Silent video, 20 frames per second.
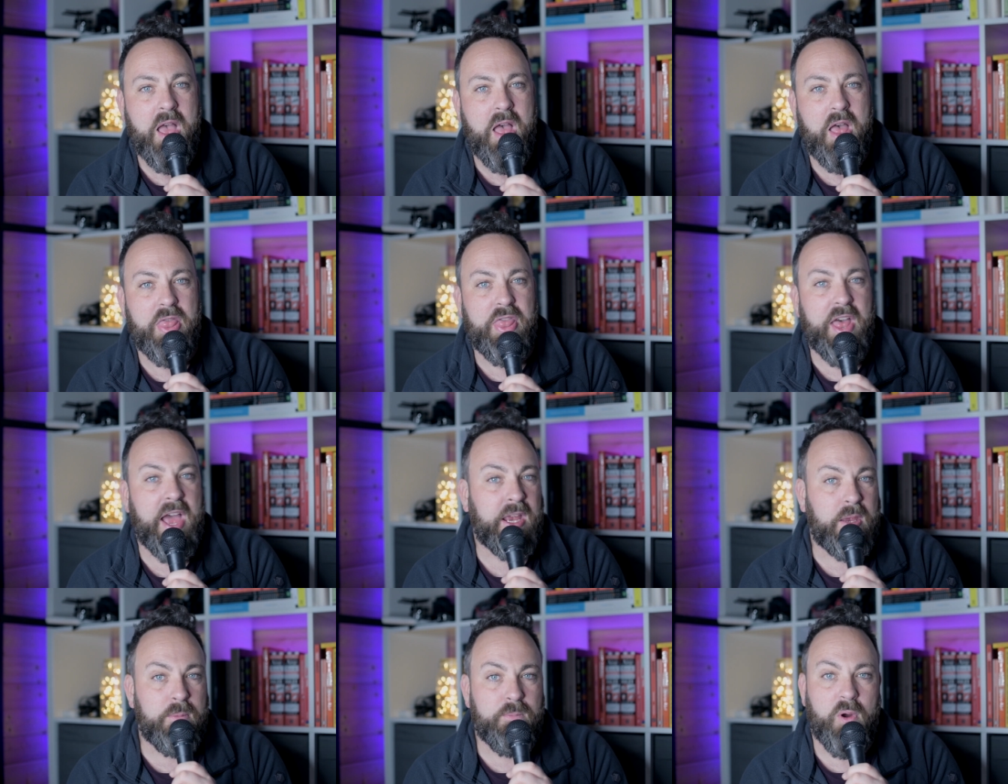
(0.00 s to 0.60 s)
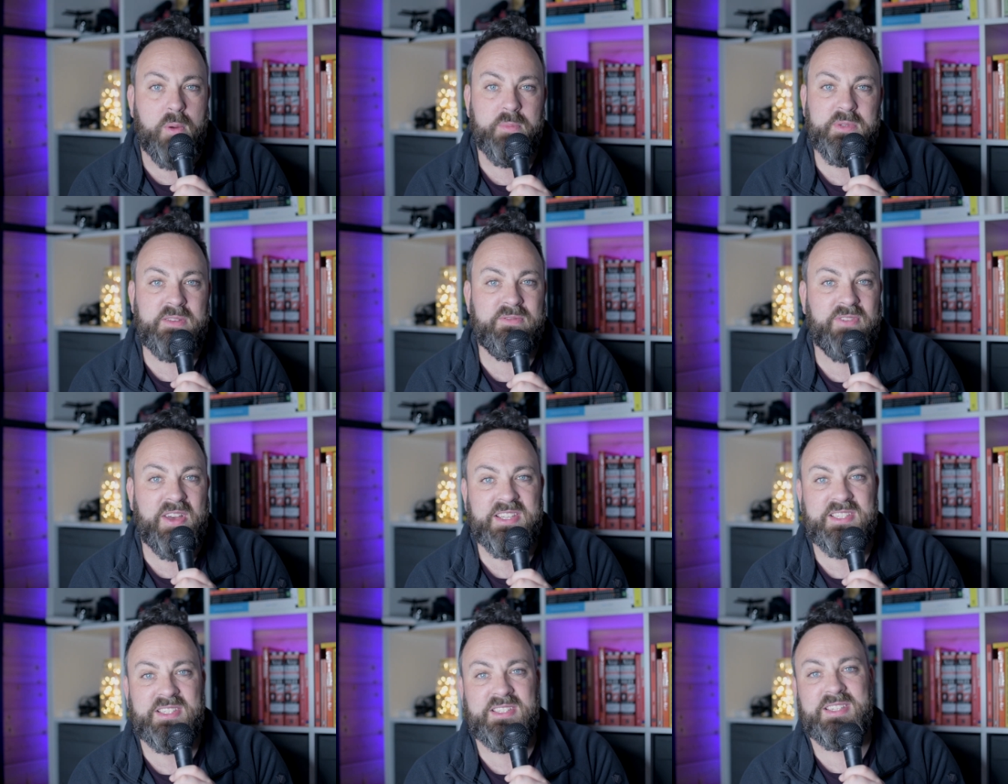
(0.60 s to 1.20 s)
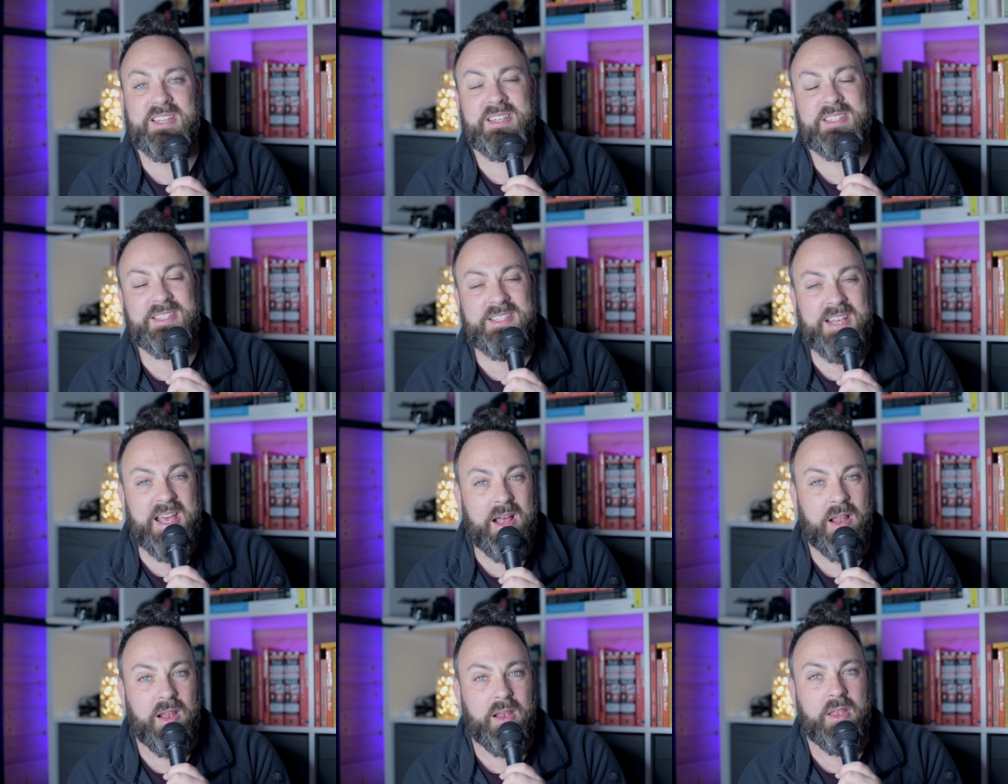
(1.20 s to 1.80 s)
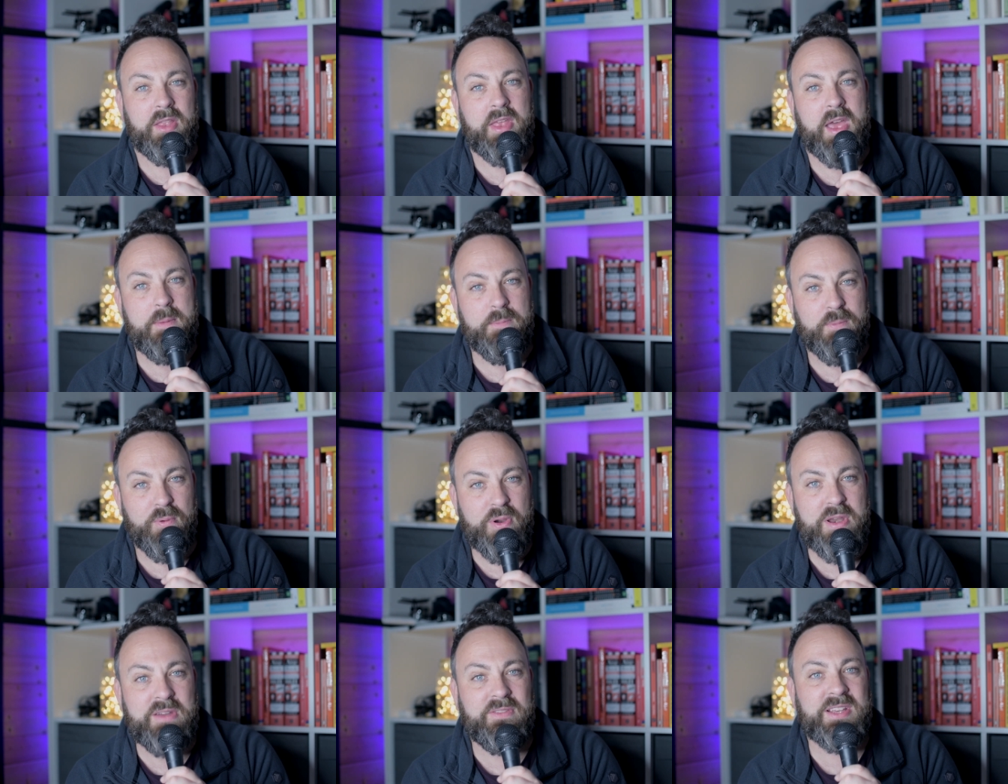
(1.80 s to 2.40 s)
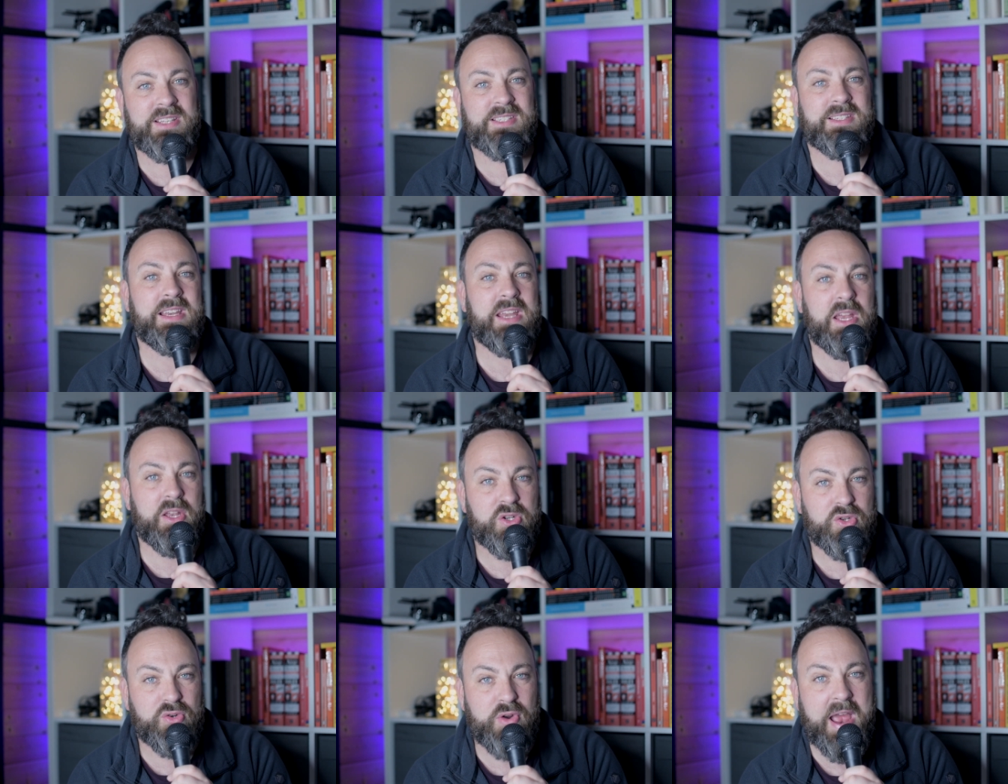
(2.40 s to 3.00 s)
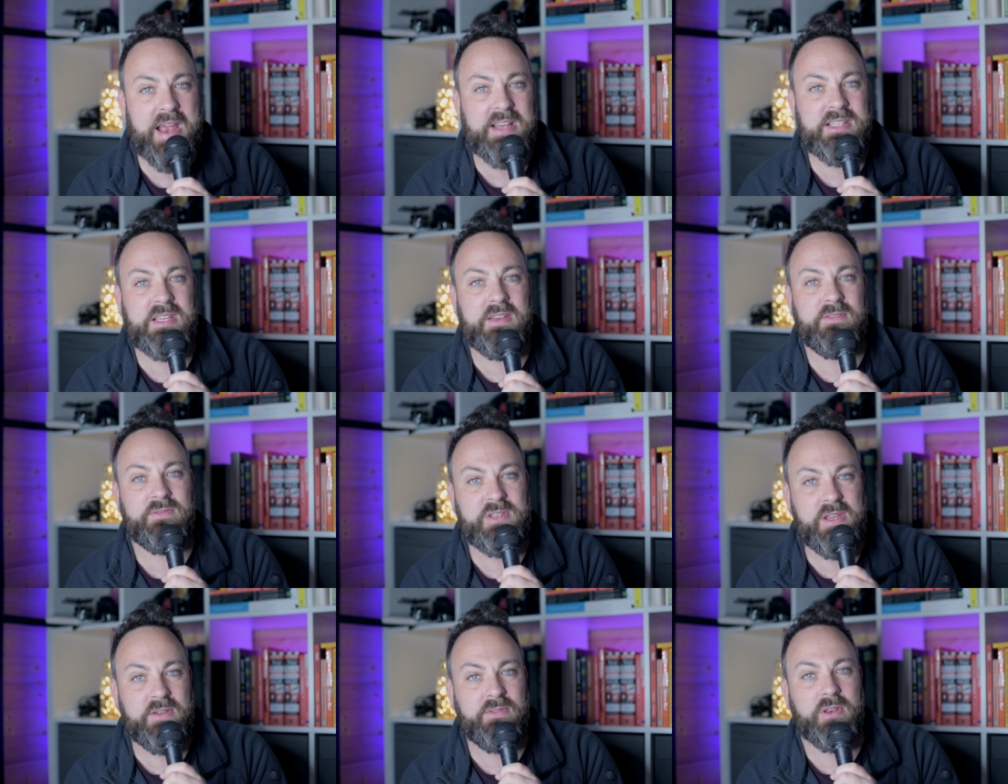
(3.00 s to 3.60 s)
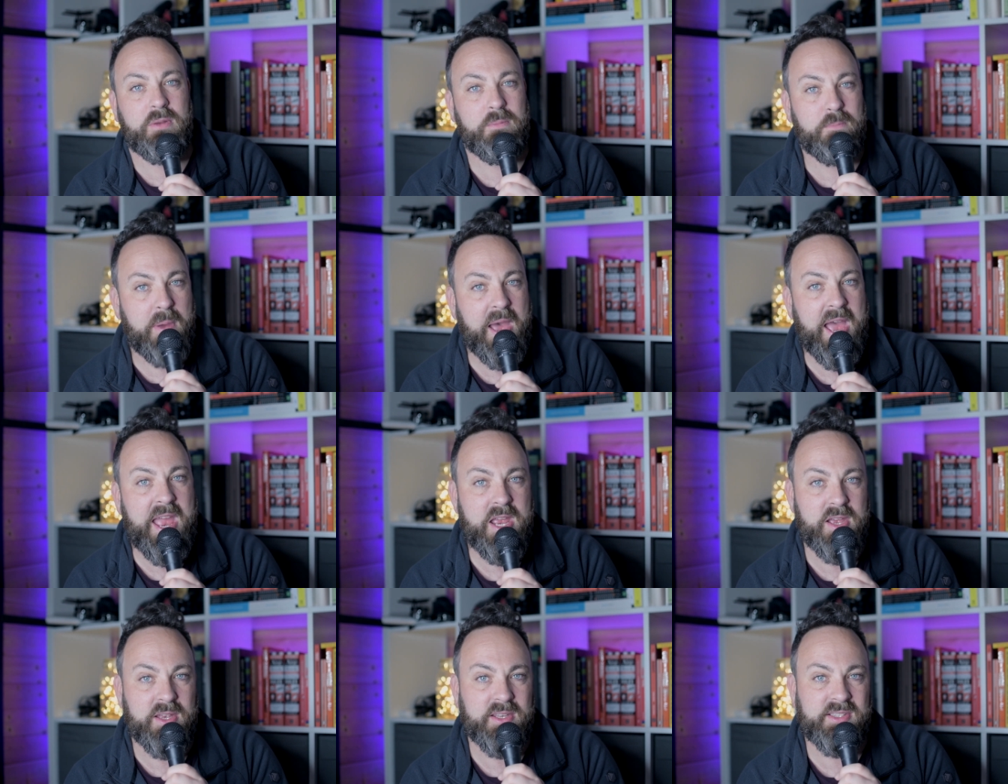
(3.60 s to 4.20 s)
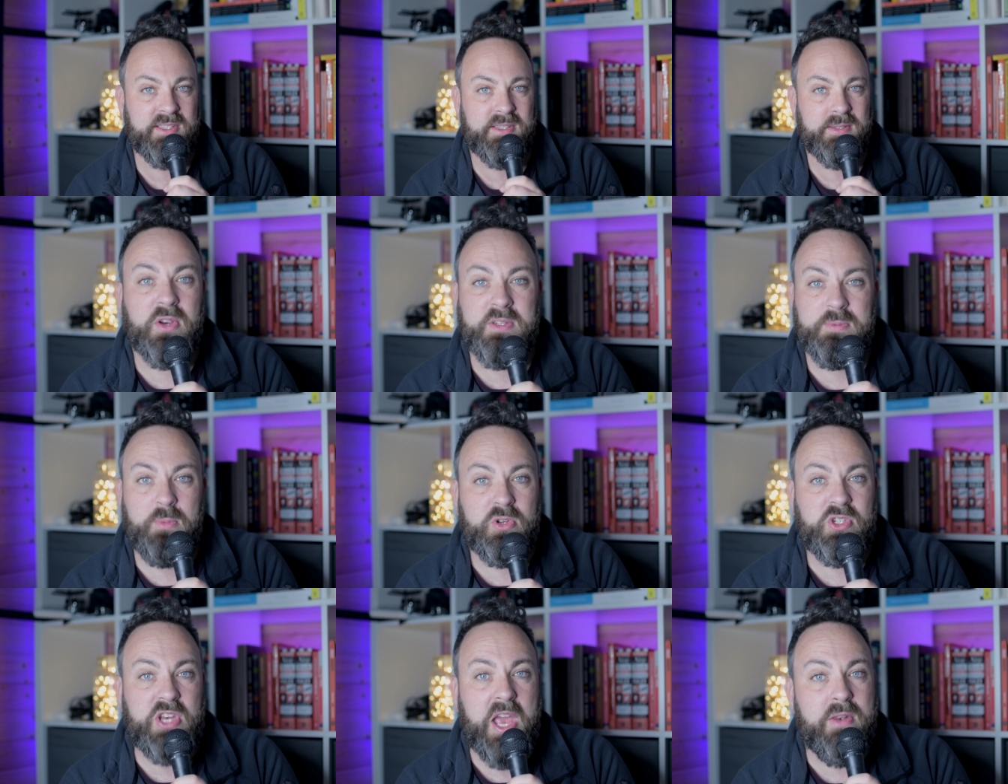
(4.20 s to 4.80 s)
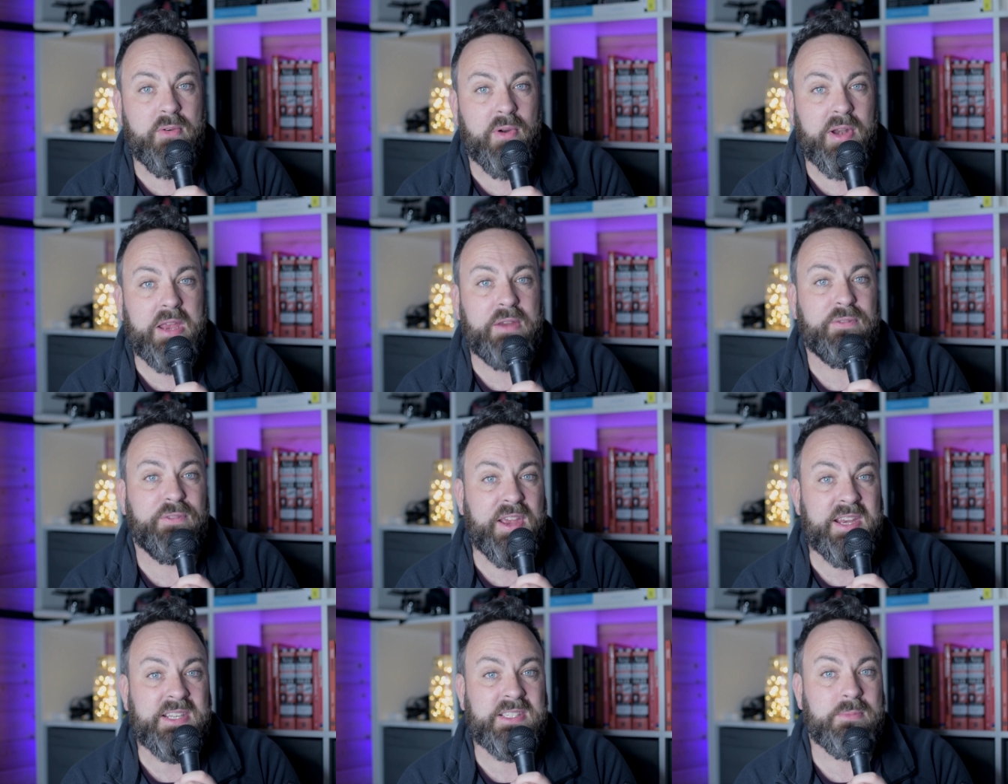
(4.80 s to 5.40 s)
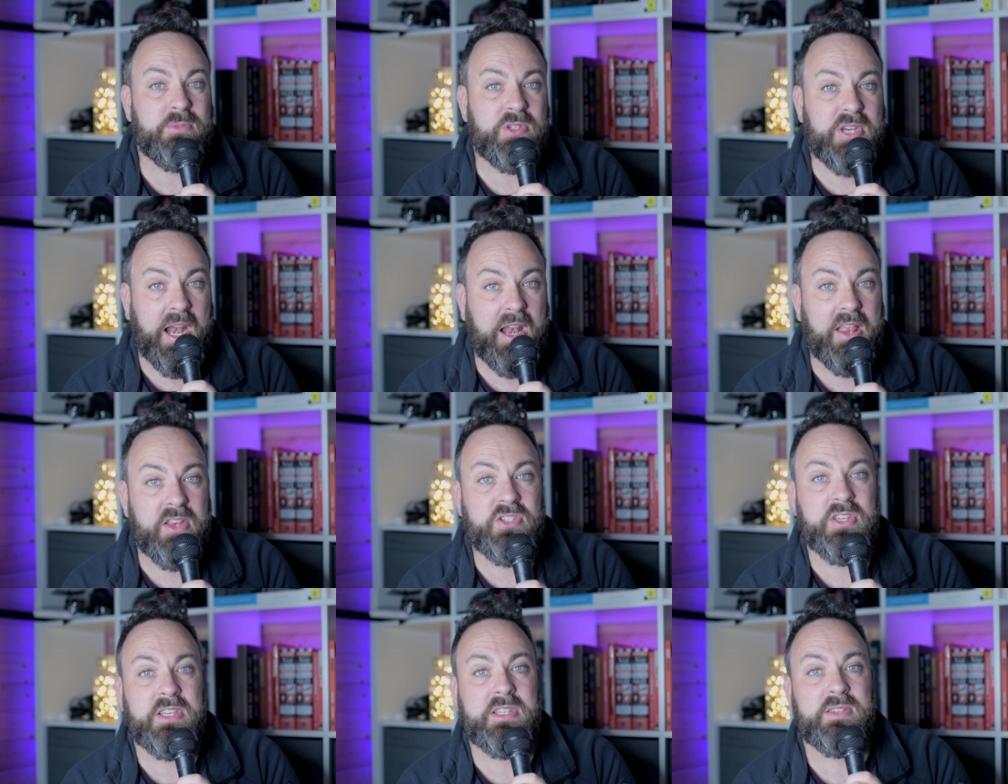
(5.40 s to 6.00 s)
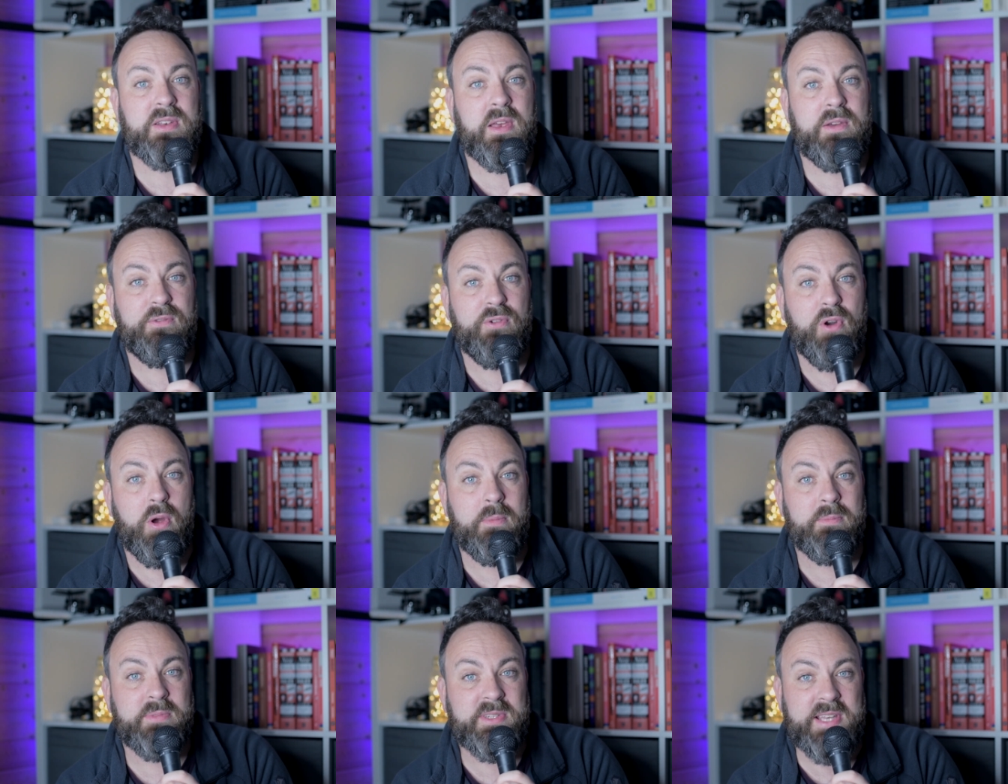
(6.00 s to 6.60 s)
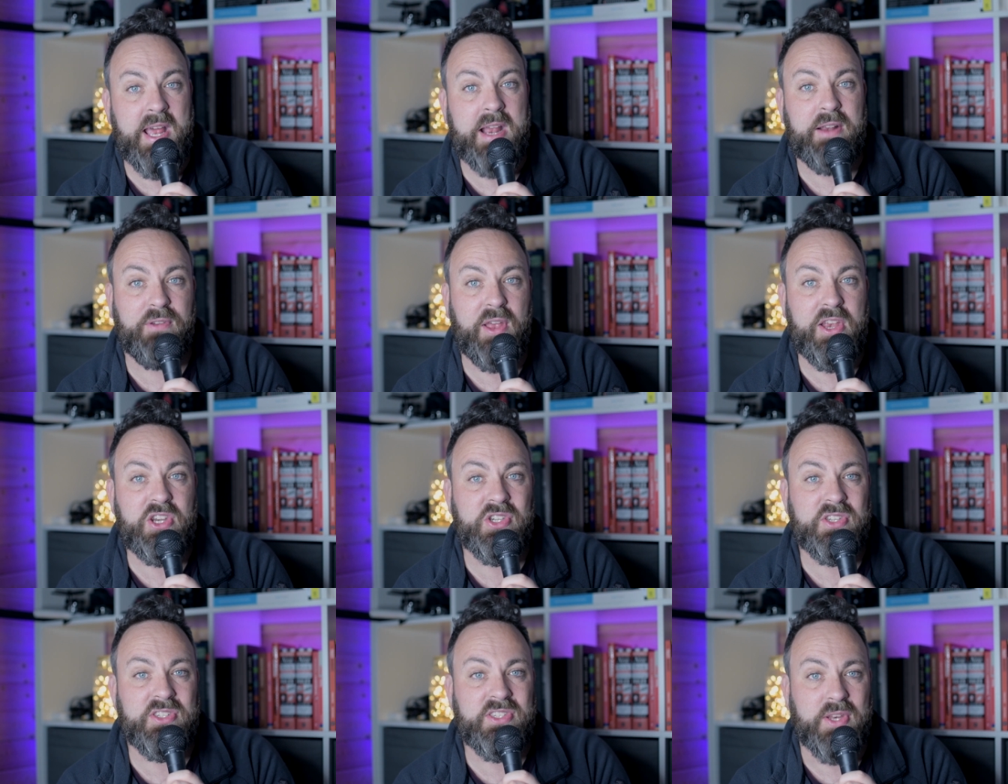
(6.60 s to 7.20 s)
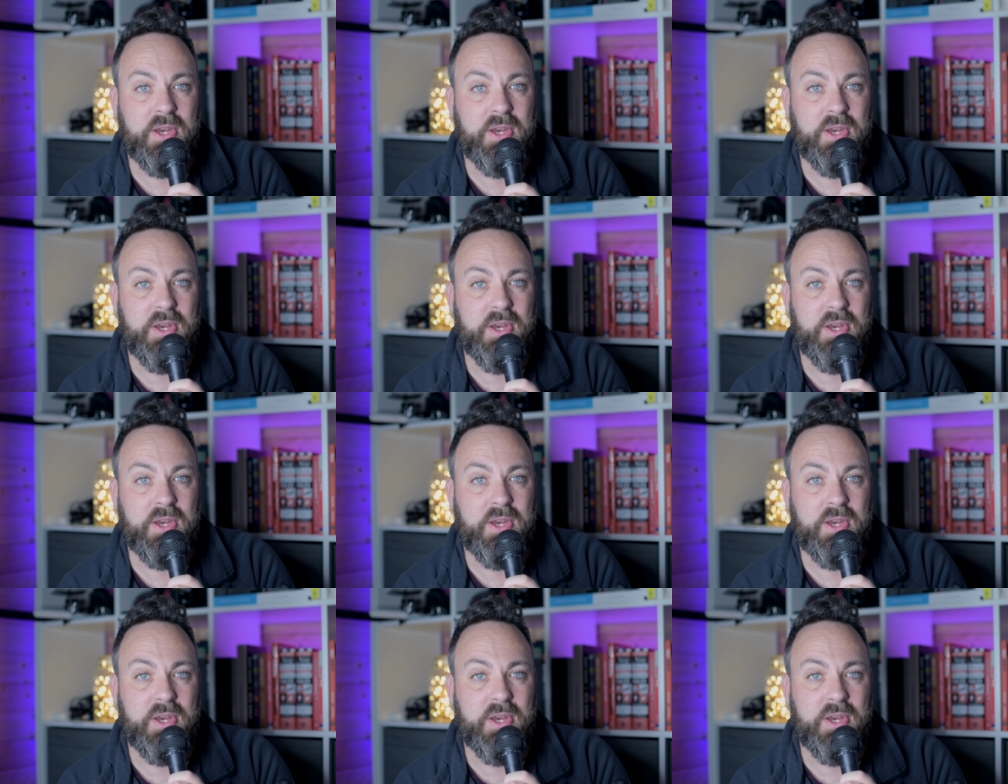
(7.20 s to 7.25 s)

and that can prompt investors to sell their previously attractive dividend payers. Stocks more generally face some challenges from stagflation